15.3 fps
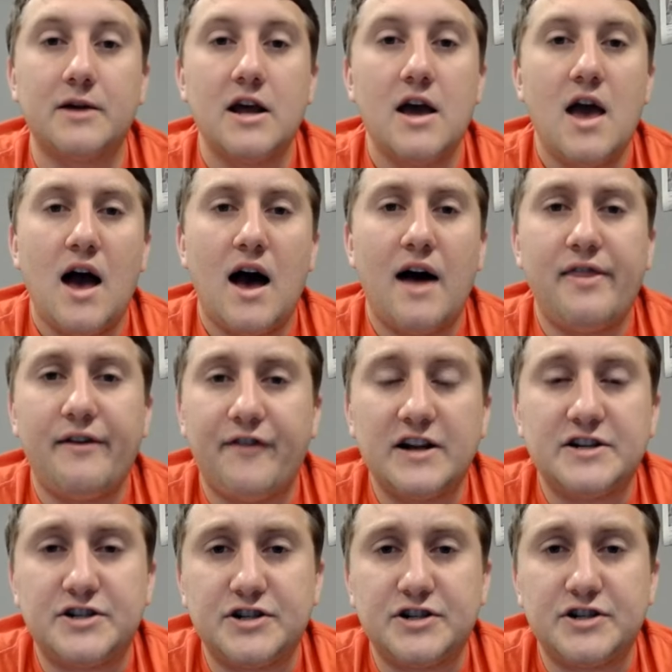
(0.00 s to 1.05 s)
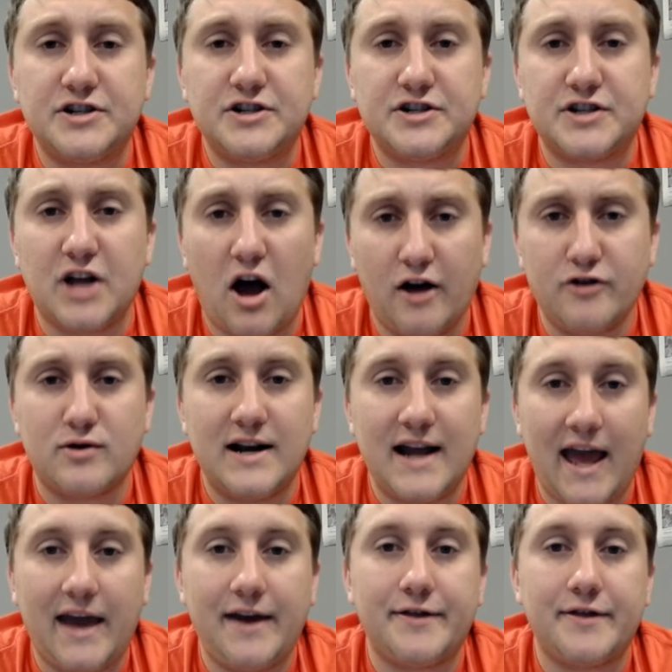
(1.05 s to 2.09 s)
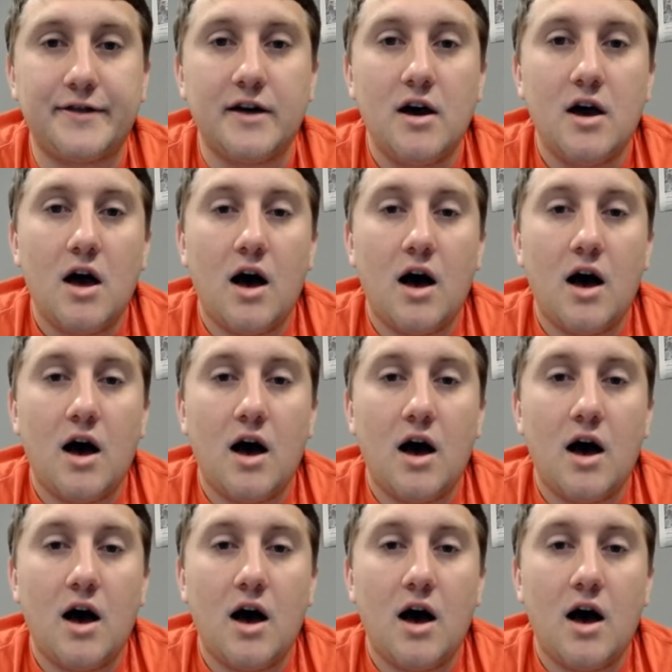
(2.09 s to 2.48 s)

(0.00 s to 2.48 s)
But they finished just 108th